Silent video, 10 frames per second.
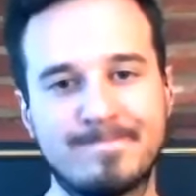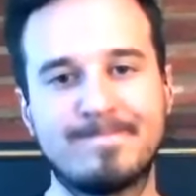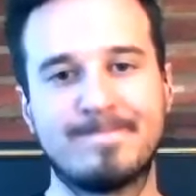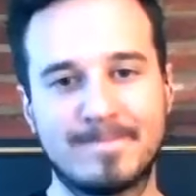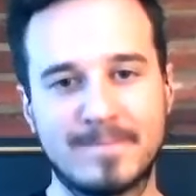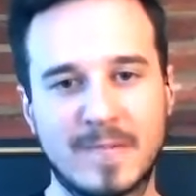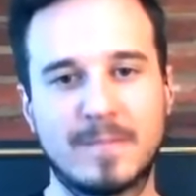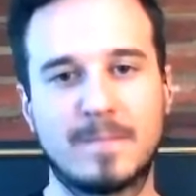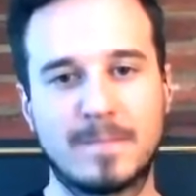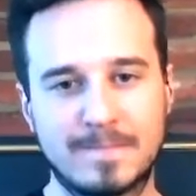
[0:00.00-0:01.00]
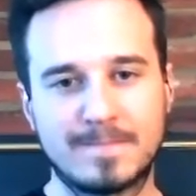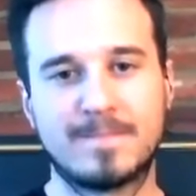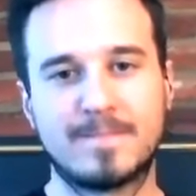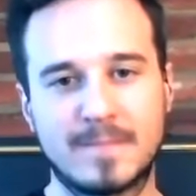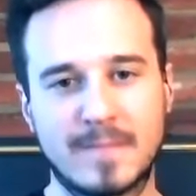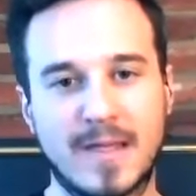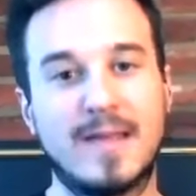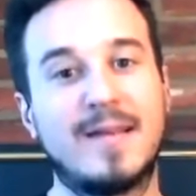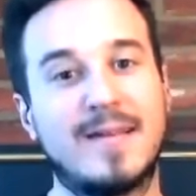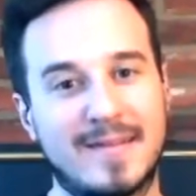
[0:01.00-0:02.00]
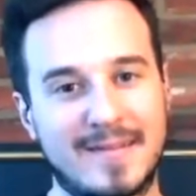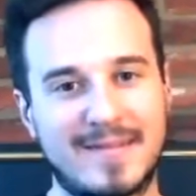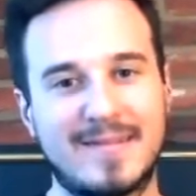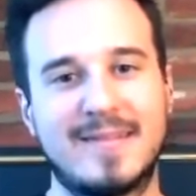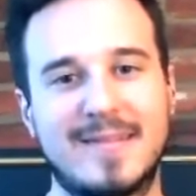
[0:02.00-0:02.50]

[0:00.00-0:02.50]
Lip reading: you can keep your product within your own safety network.